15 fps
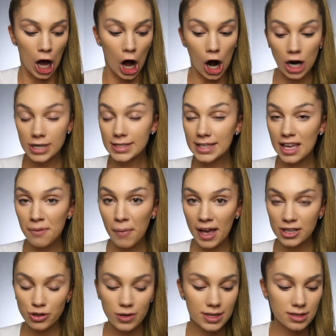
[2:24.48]
R C M
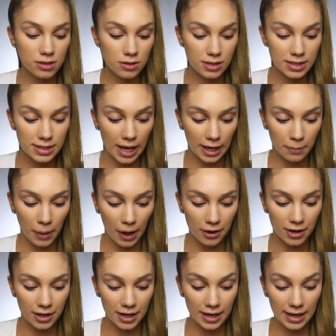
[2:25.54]
A Translucent Setting
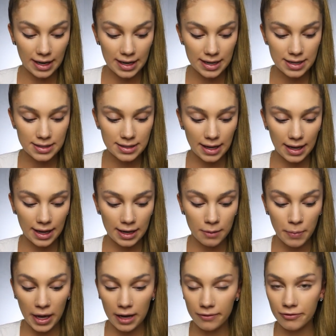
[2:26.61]
Powder. It is in a
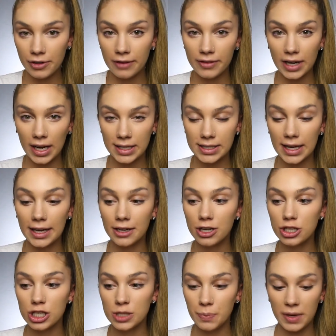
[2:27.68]
Makeup Forever
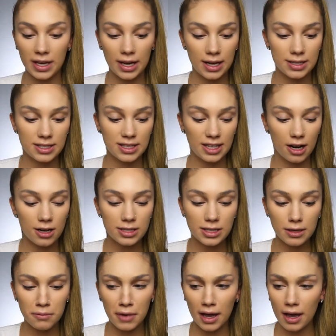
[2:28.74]
container just because the R
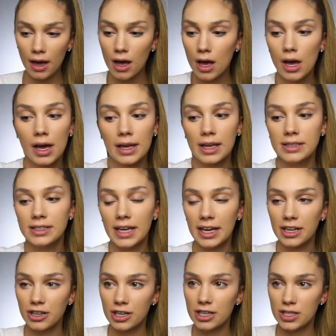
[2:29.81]
C M A
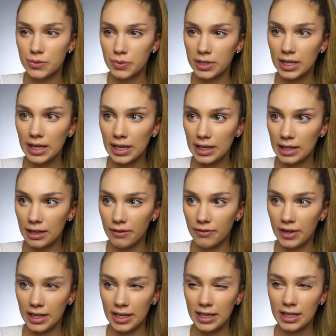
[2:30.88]
container is really
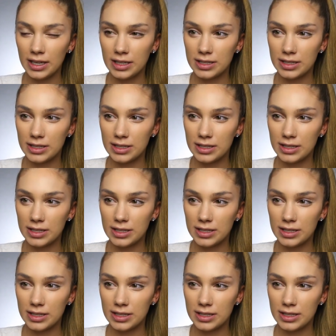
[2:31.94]
inconvenient.